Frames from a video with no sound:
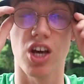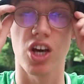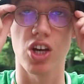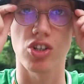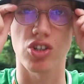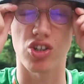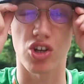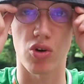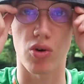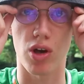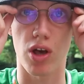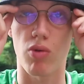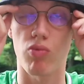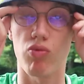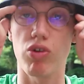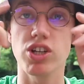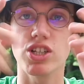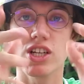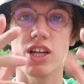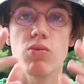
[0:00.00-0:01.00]
So
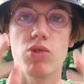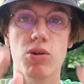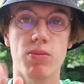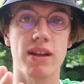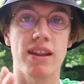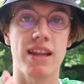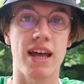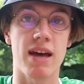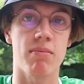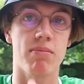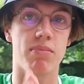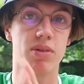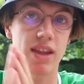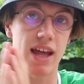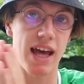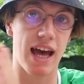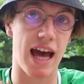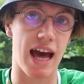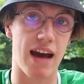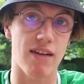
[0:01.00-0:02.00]
originally it would have been them, but they
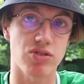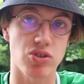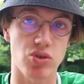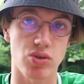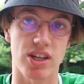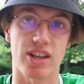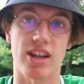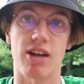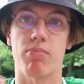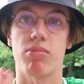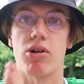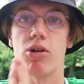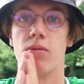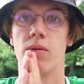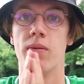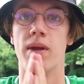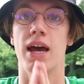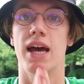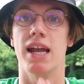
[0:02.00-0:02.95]
have sorted out that problem.